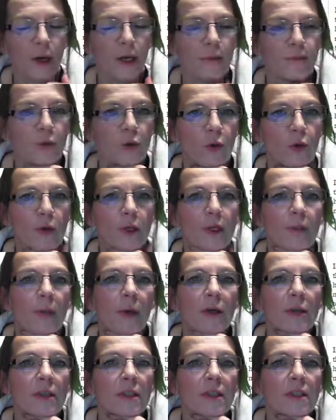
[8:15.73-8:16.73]
while I'm
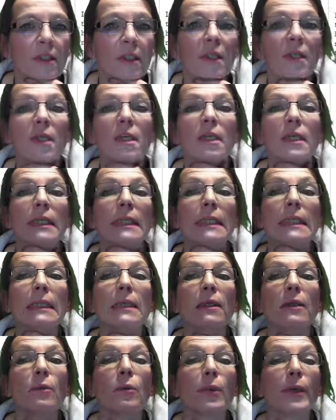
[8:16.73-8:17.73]
talking about it,
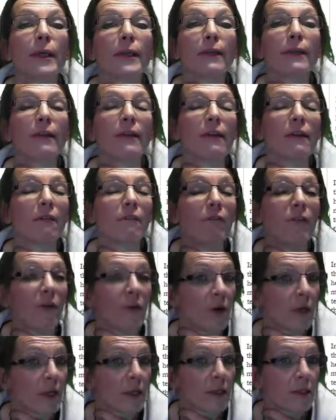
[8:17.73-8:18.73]
one
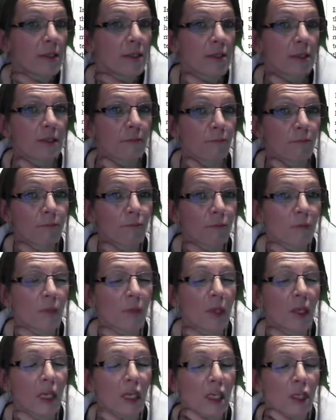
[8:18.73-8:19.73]
very nice
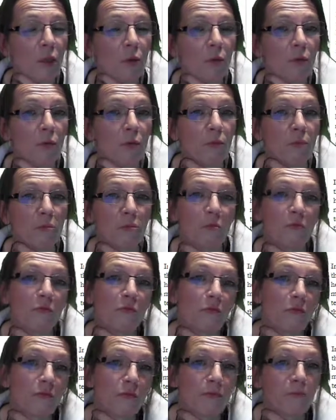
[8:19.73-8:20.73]
new
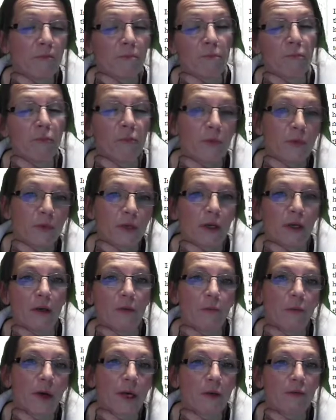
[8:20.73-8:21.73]

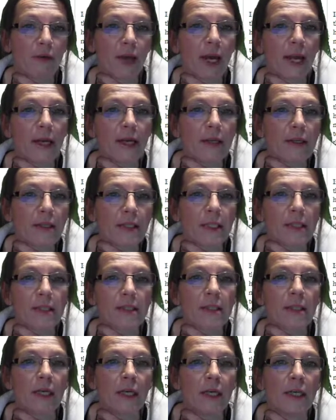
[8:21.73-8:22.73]
way of handling
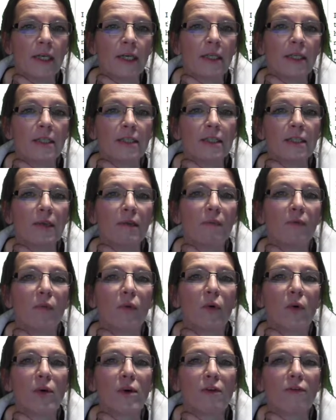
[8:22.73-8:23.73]
things is
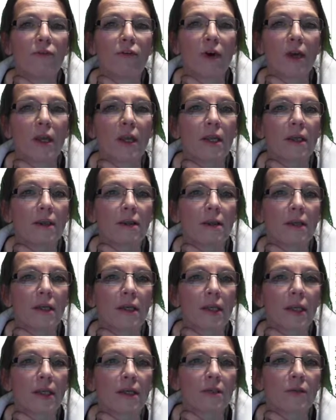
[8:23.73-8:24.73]
modifying
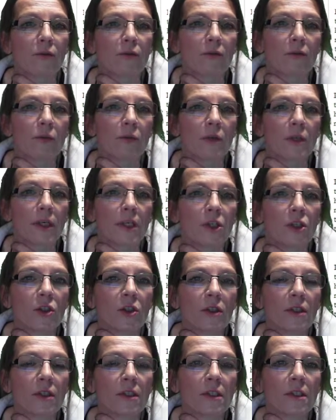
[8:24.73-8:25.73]
the length of
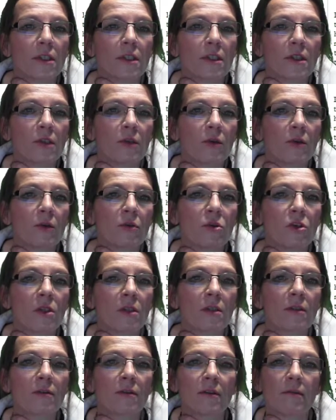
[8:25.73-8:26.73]
quotations. So you
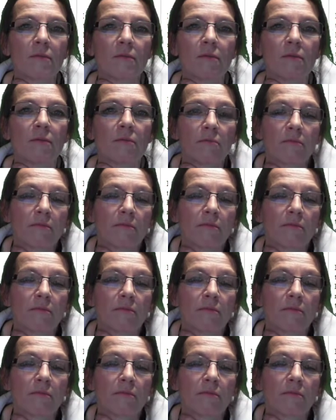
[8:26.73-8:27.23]
just